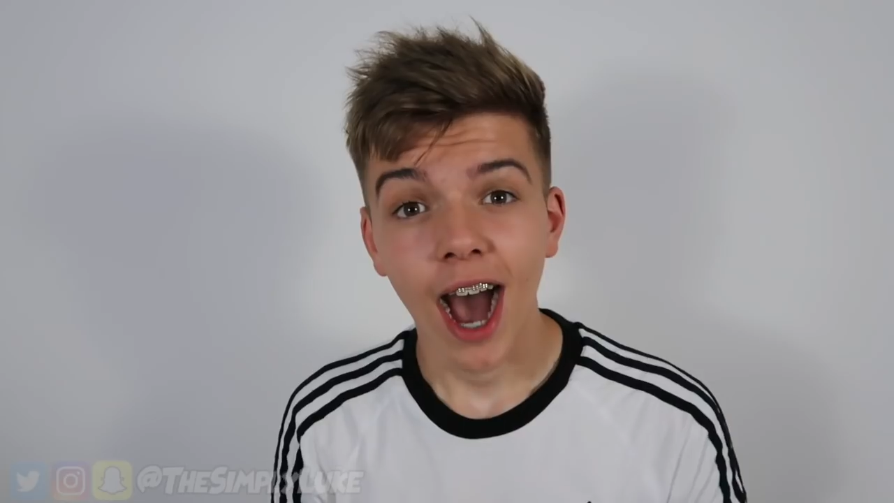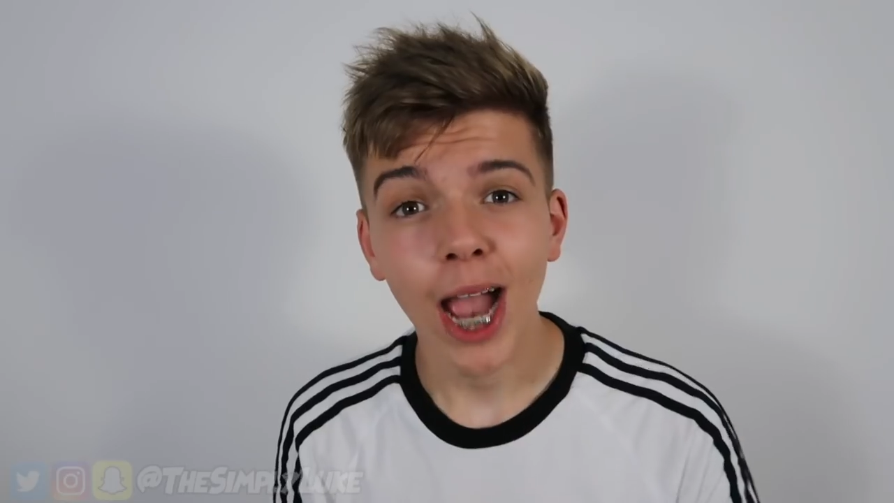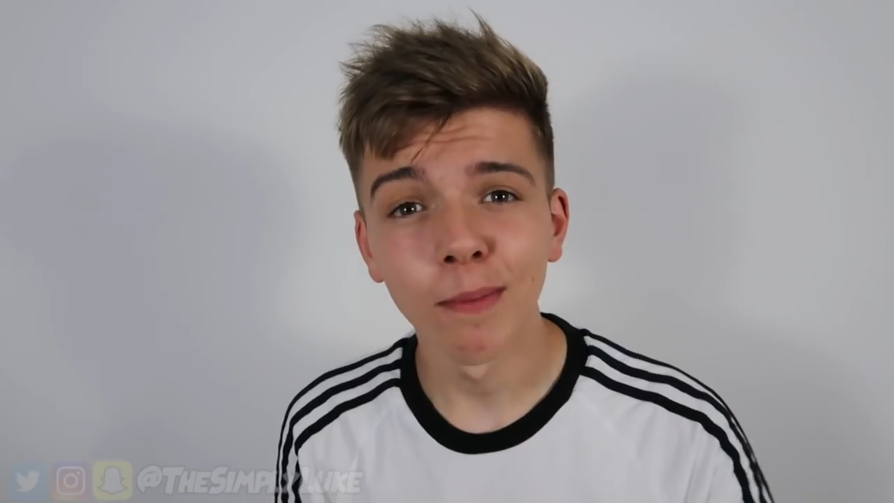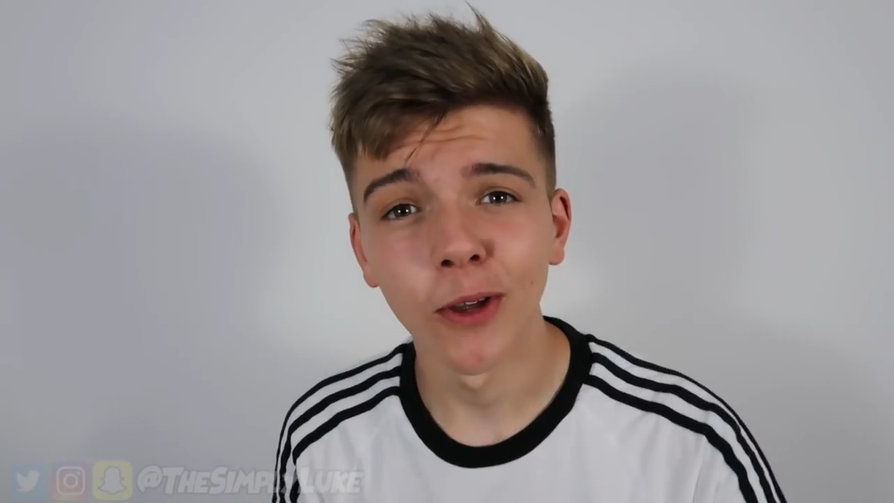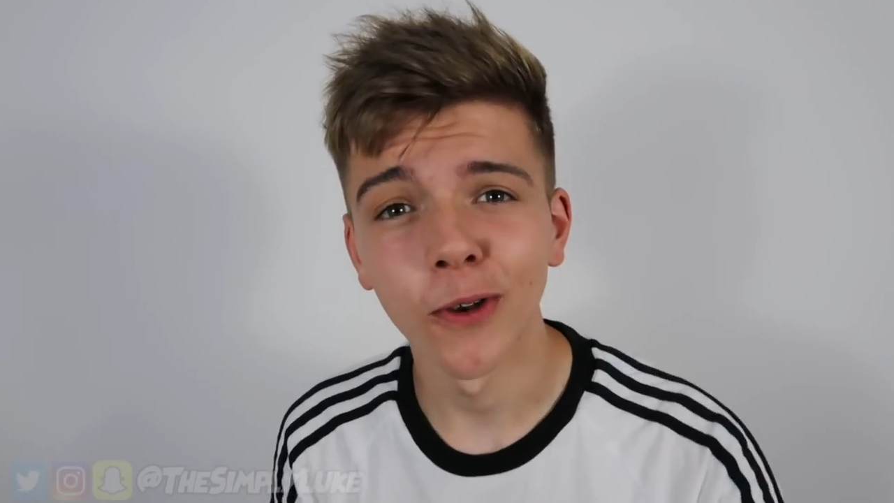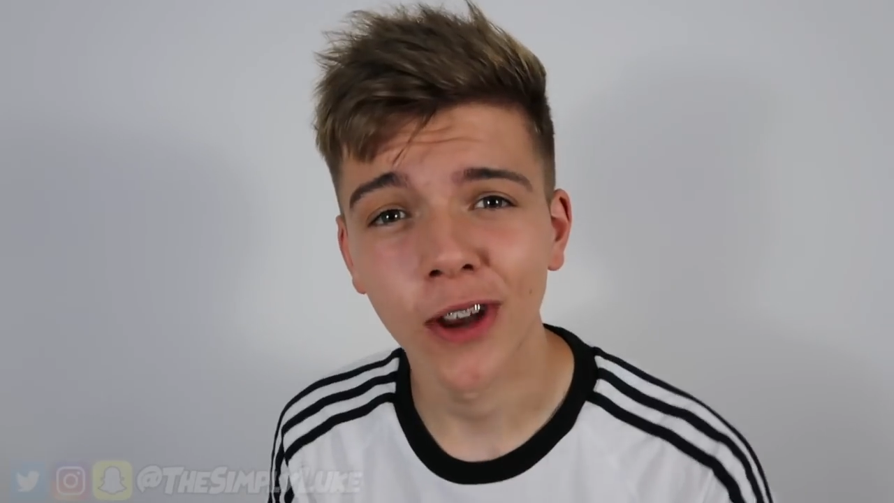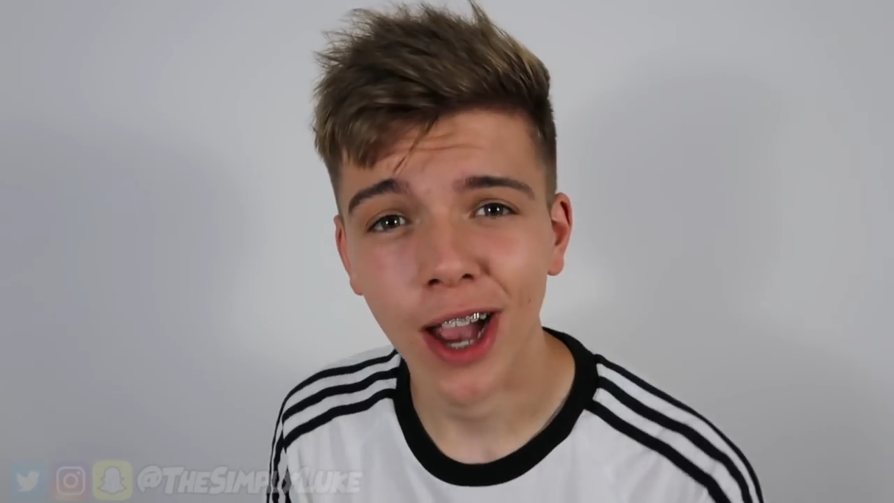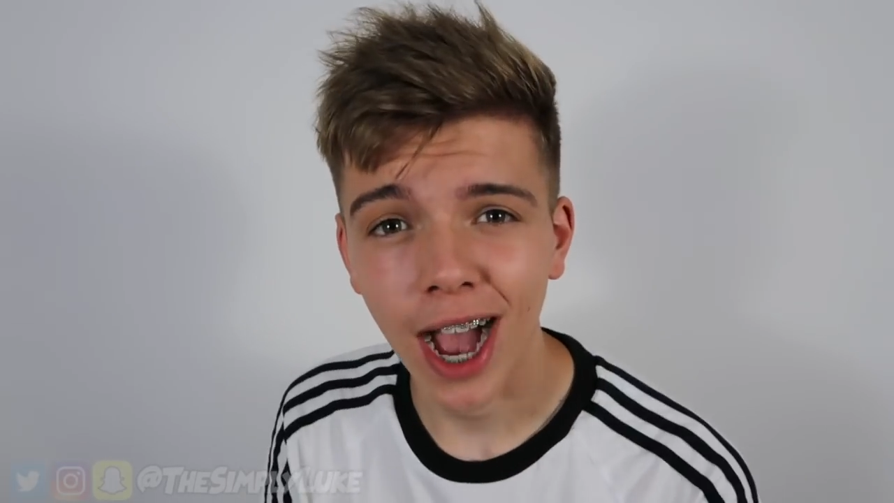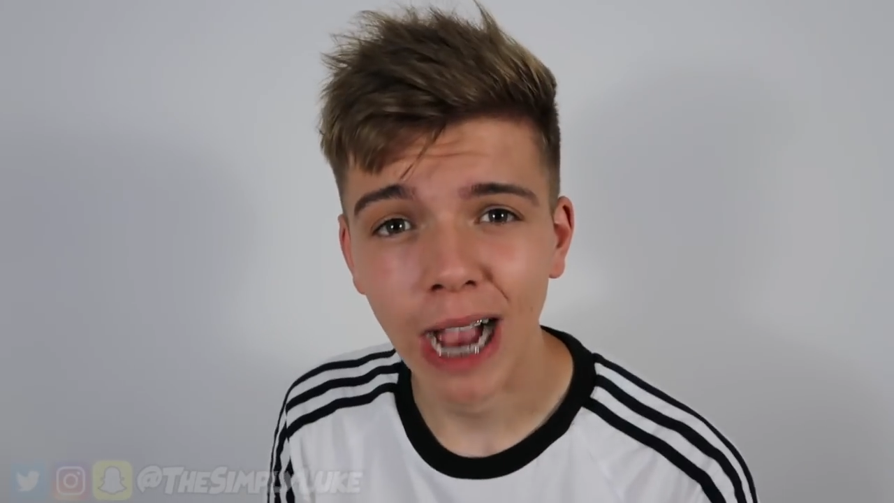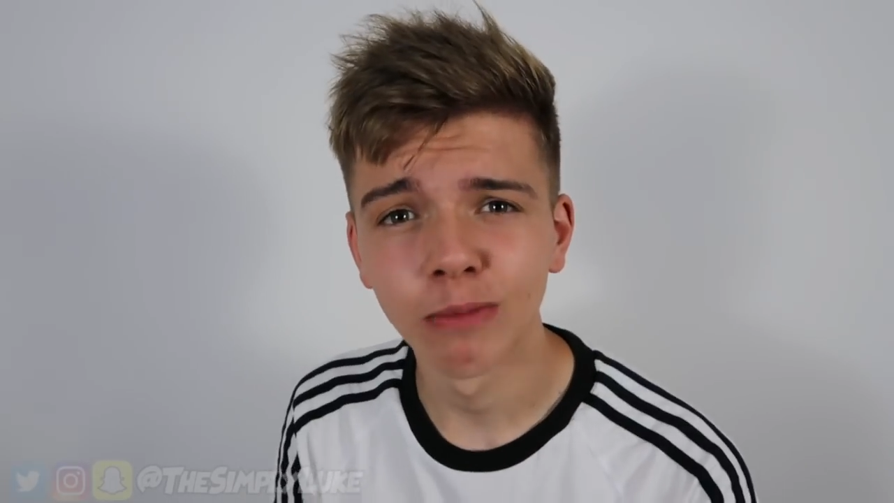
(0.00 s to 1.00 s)
I'm Luke,
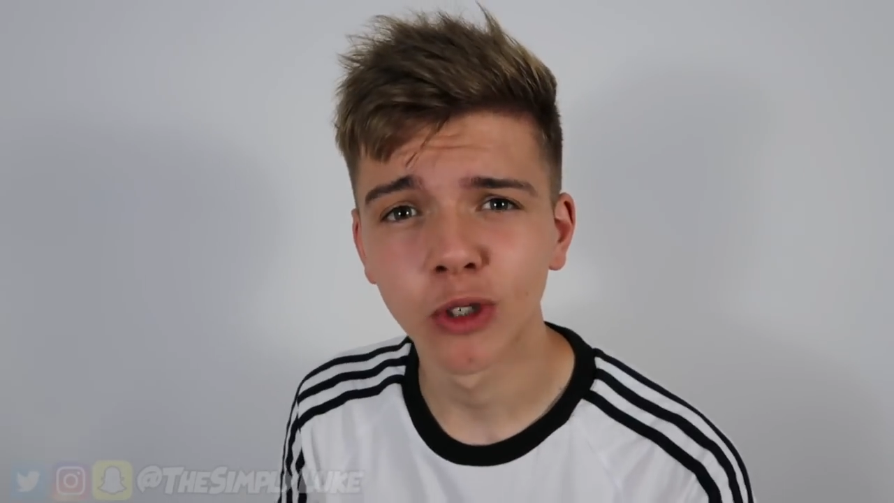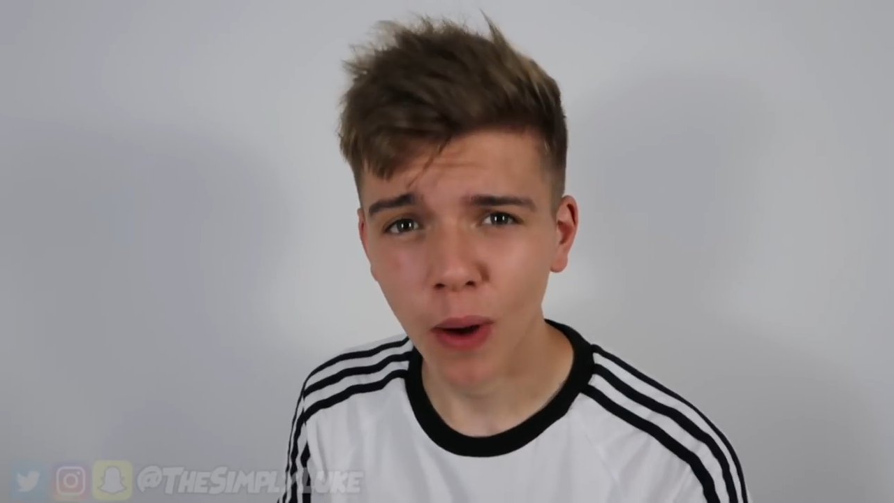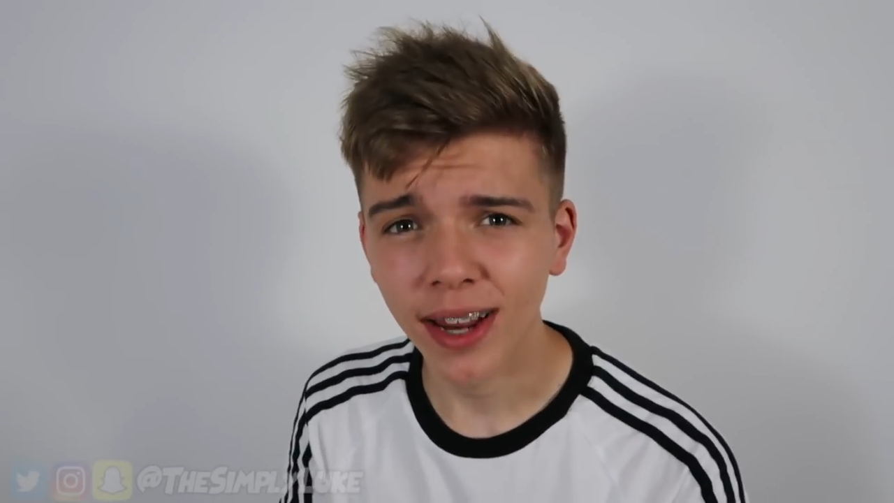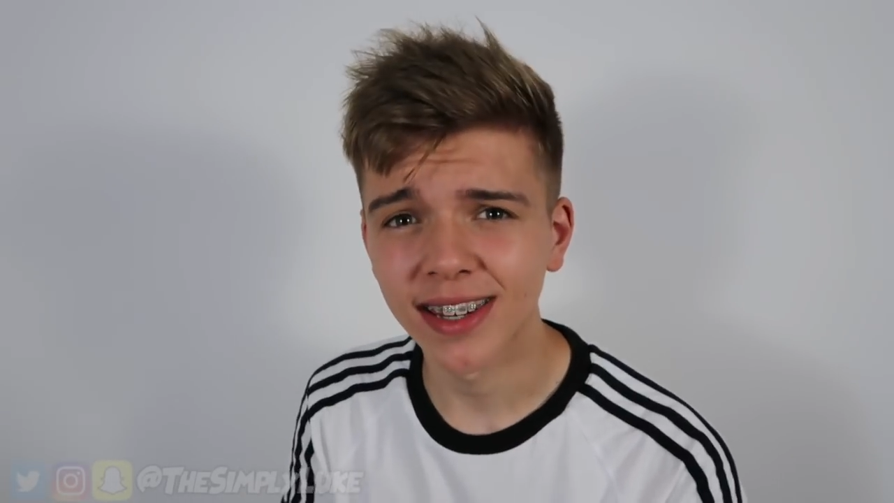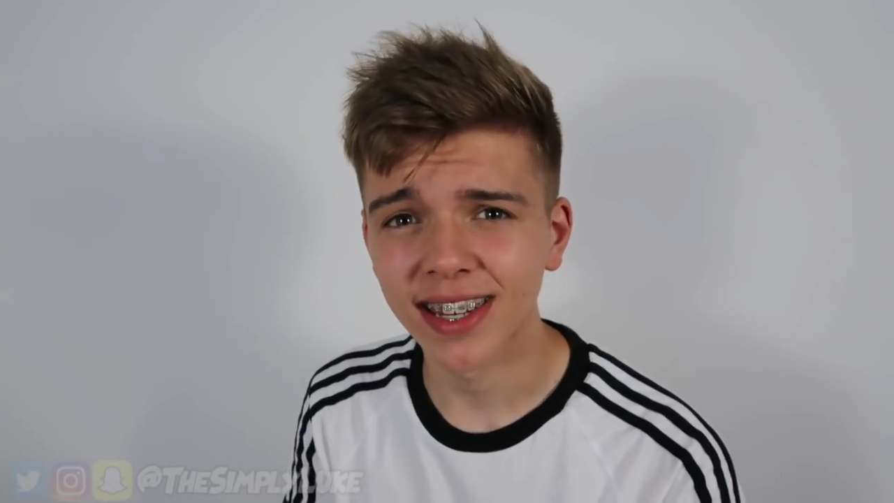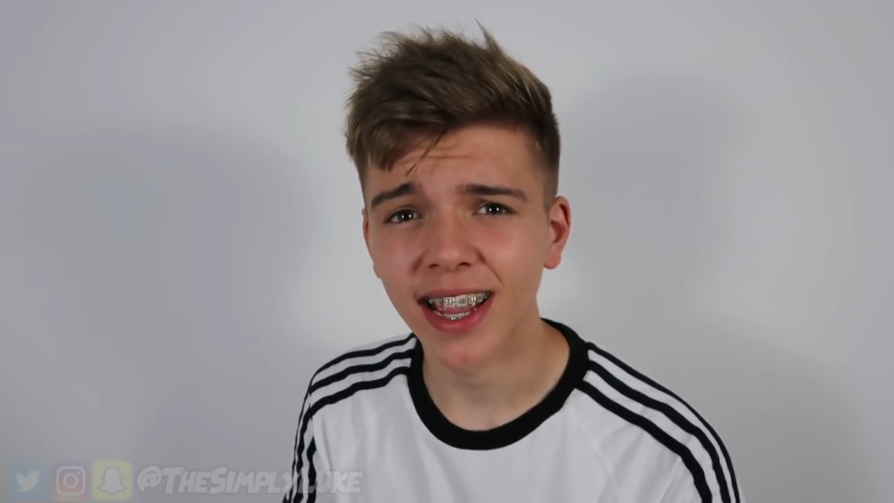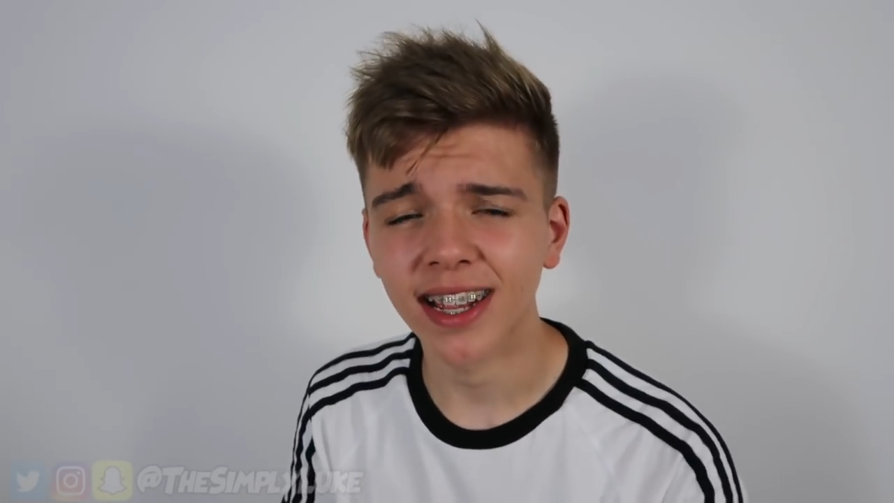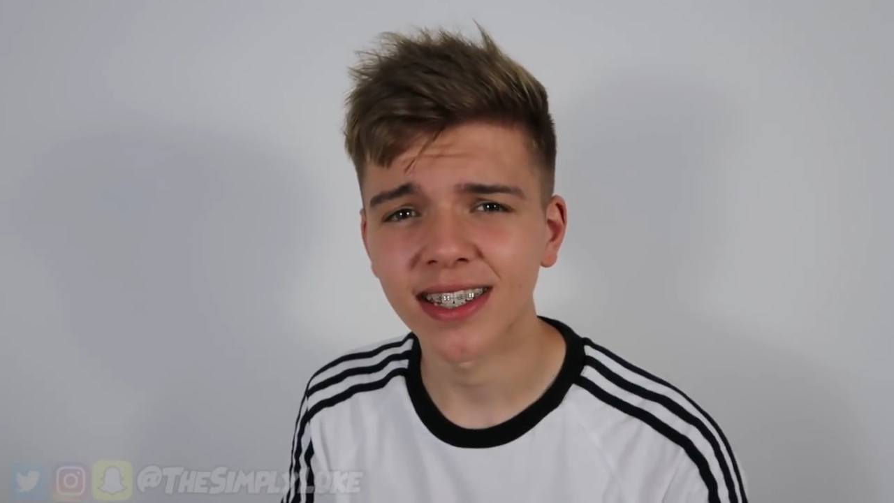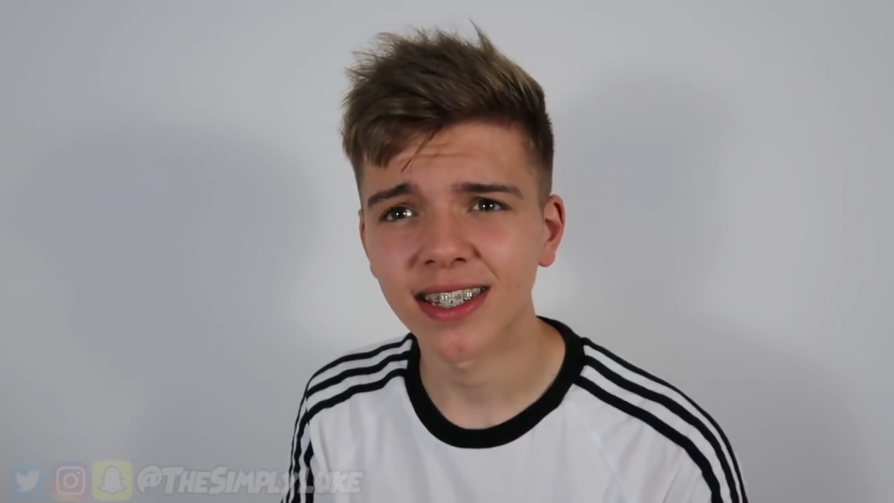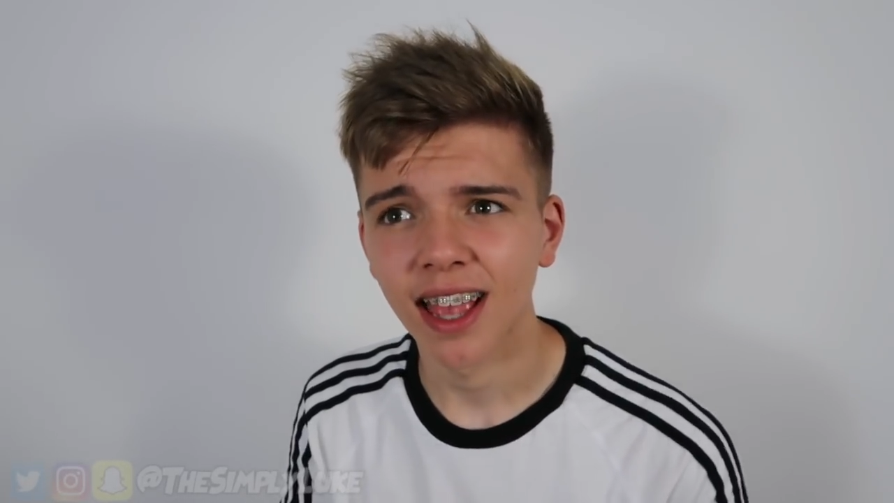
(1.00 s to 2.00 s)
I'm
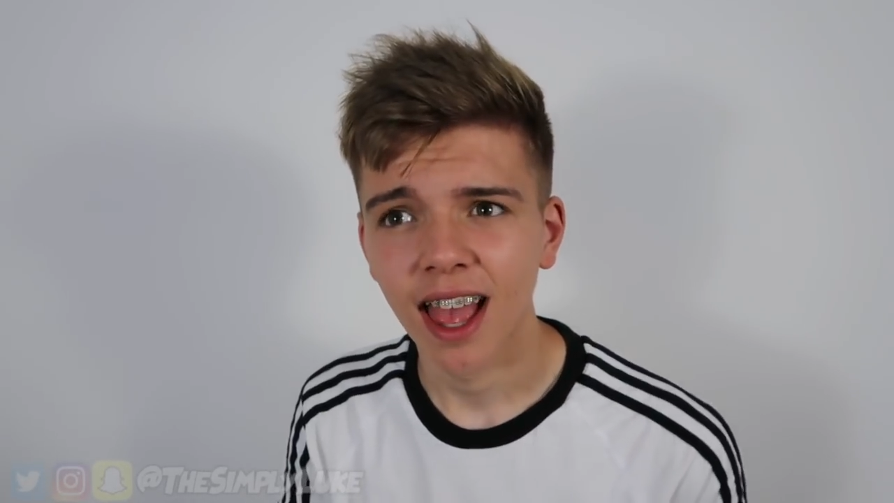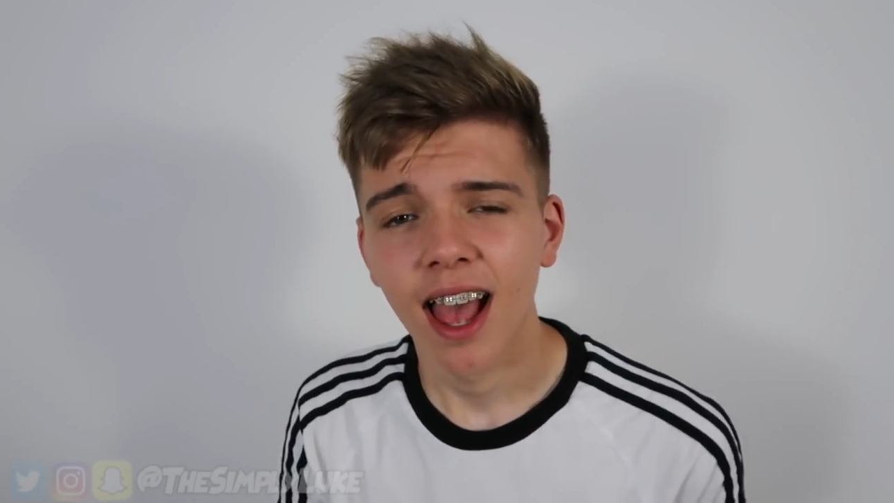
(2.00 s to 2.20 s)
26,